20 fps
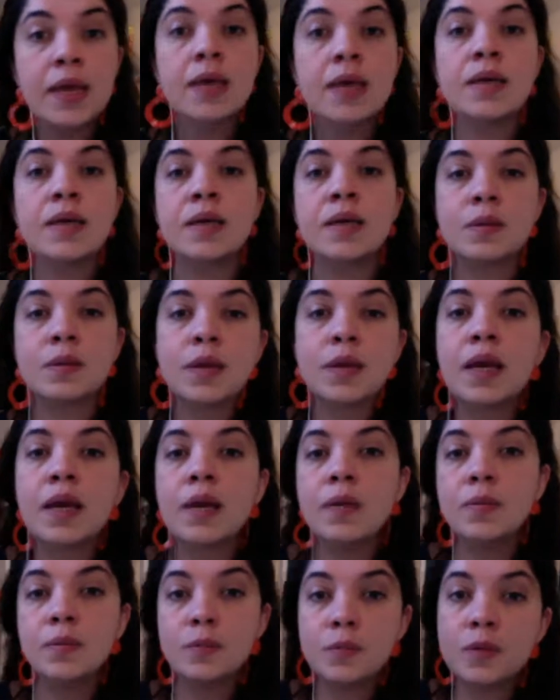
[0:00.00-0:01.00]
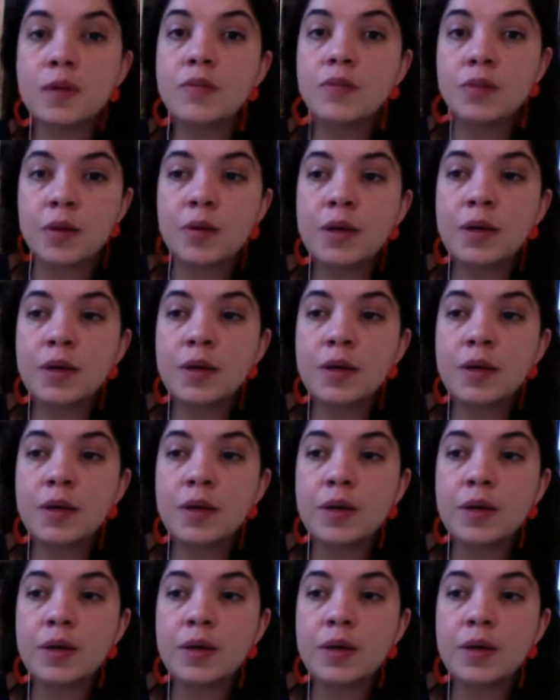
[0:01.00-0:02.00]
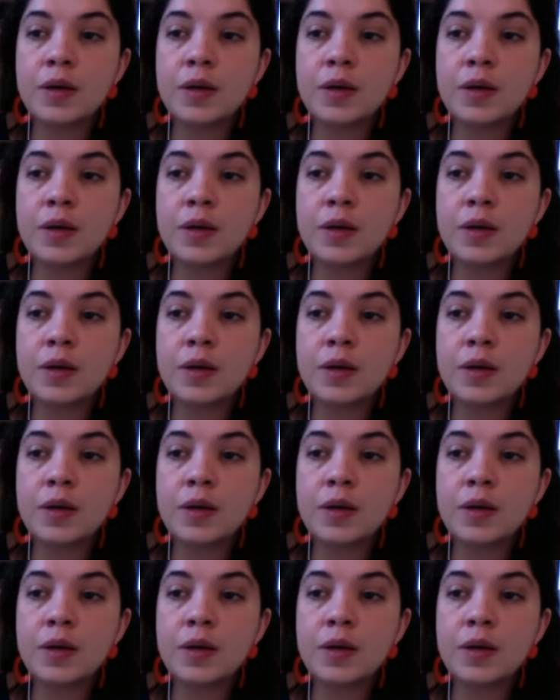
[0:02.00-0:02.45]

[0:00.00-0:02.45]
and okay, we're figuring this out.